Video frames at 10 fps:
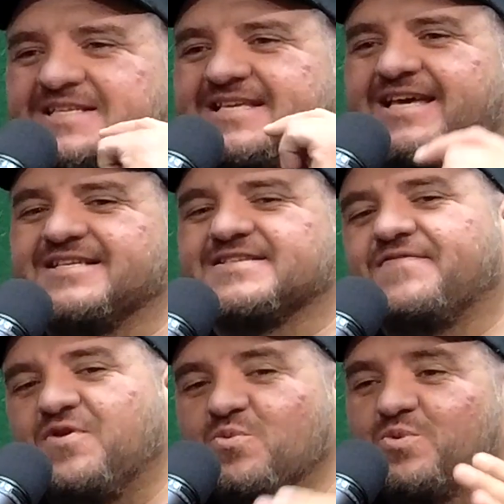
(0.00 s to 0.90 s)
said is
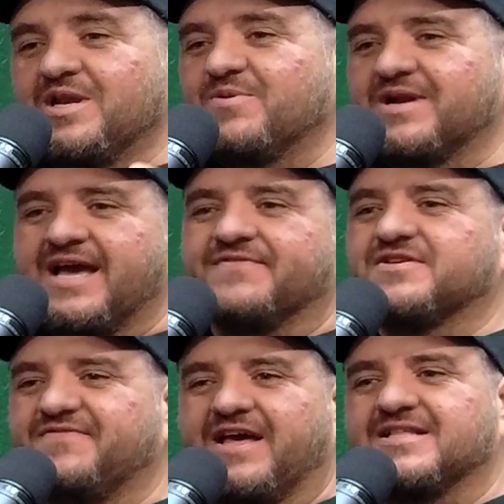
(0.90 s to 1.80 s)
if you really want to have a
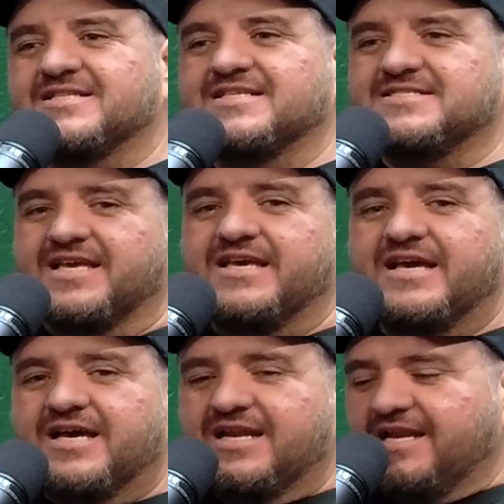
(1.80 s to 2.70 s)
good Valentine's Day,
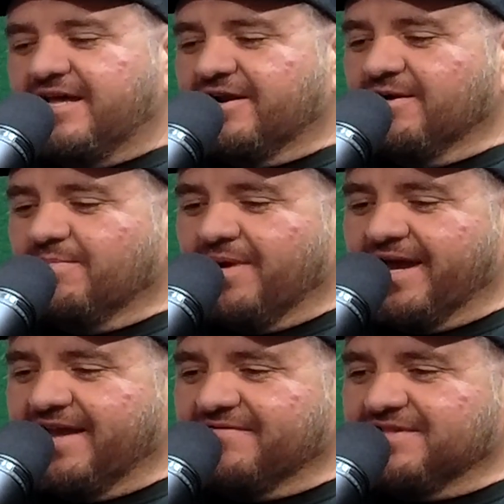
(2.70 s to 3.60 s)
let her
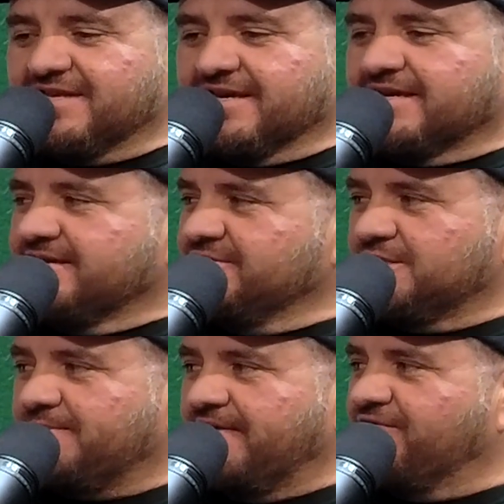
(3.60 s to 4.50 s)
buy everything. You
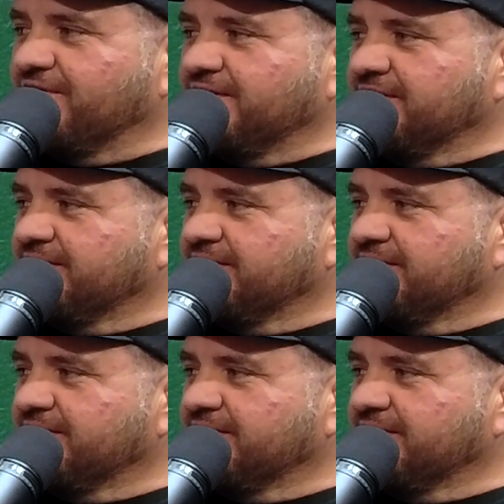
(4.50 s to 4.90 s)
just pay for it.